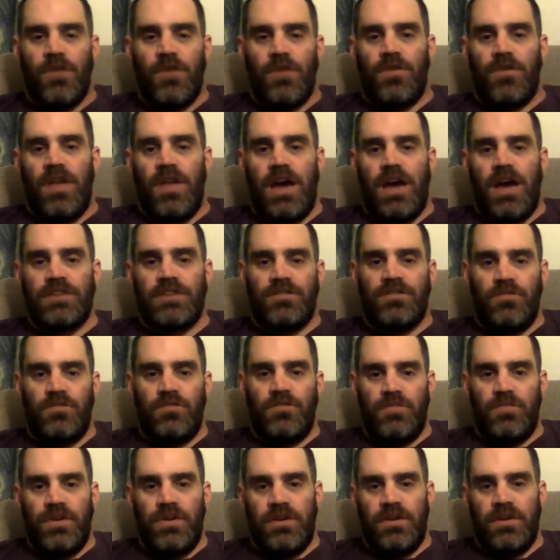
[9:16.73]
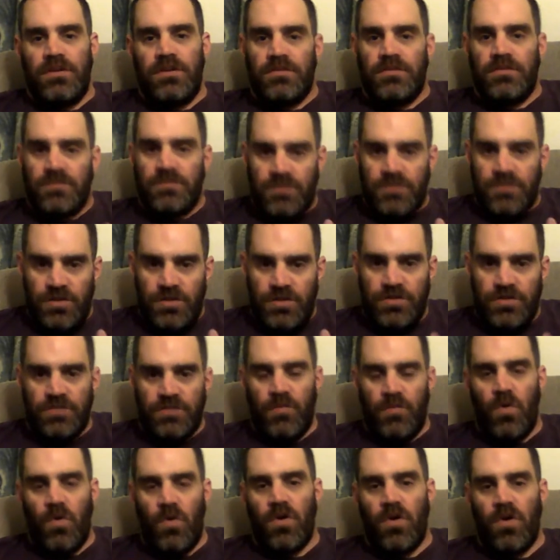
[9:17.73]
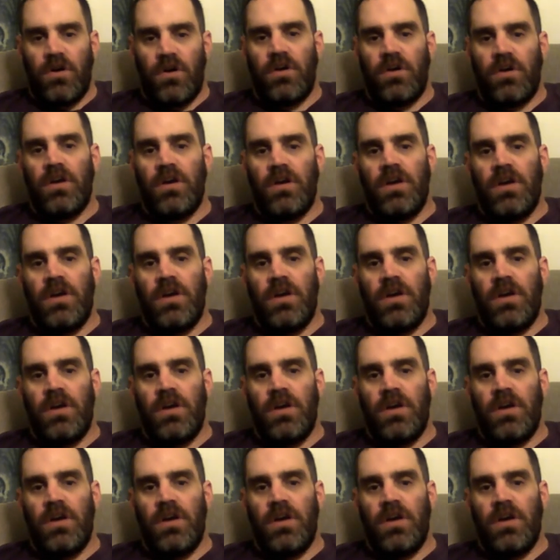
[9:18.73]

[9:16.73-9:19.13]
relax a little bit, do some more